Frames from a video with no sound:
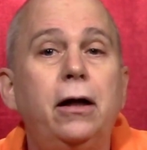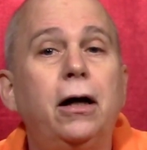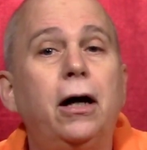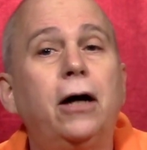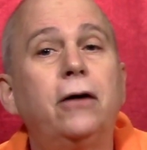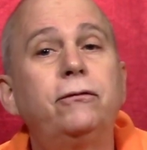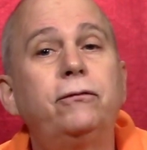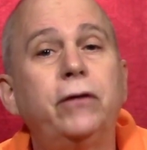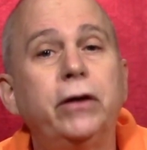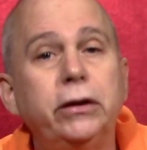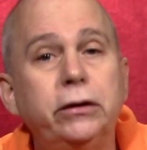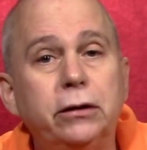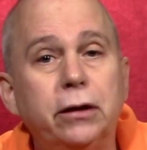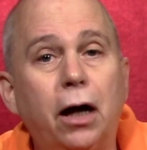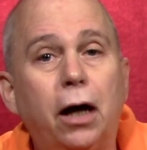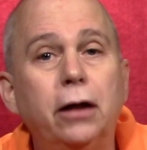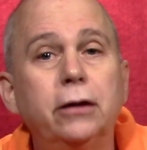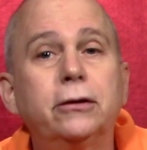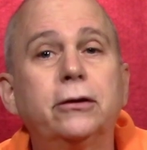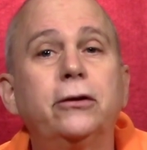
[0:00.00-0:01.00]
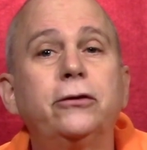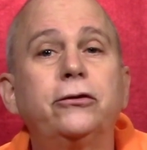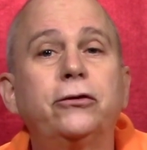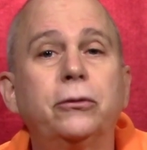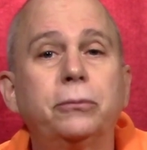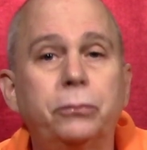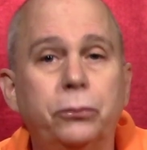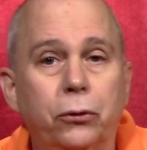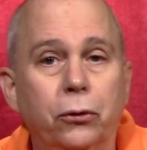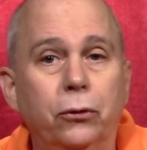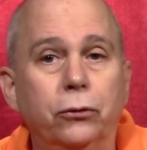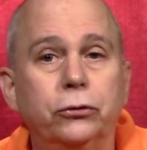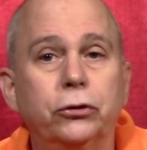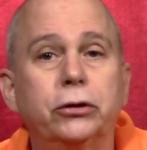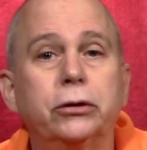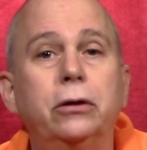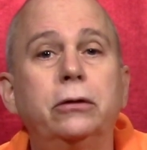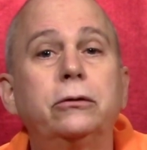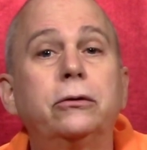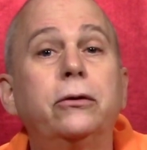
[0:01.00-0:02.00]
of Vedanta's
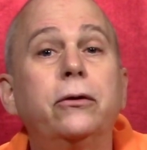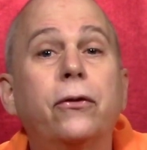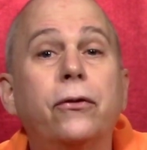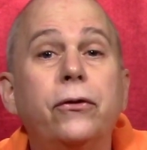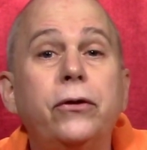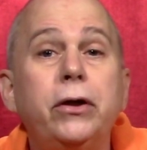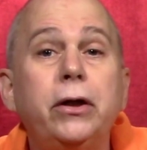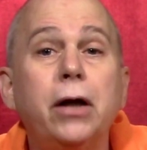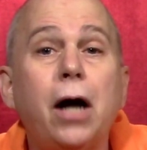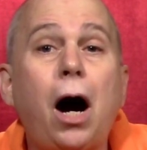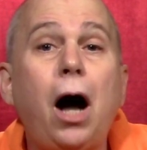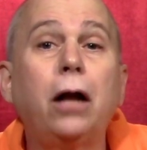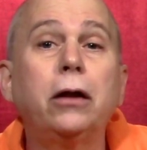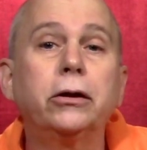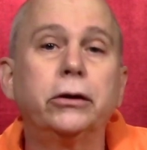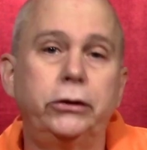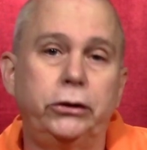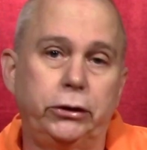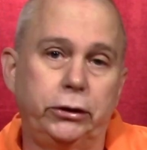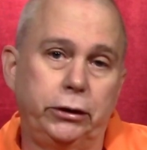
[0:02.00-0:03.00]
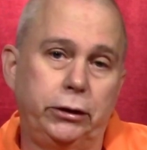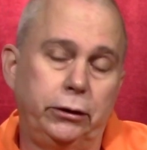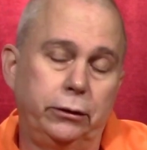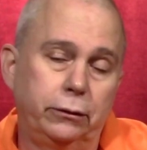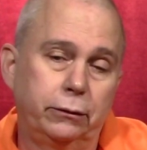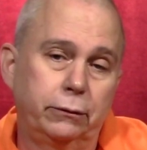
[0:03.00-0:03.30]
approach to theology.